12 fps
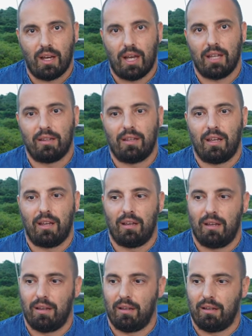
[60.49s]
And
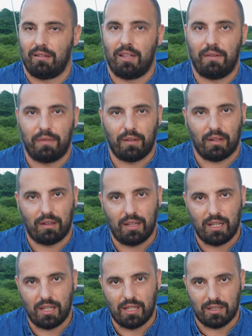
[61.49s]
uh,
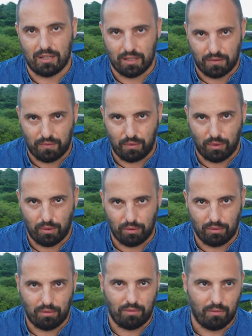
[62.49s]
definitely this
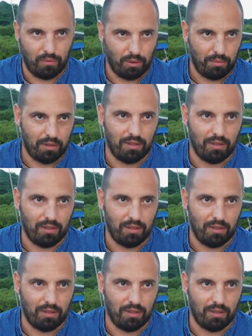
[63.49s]
phone will be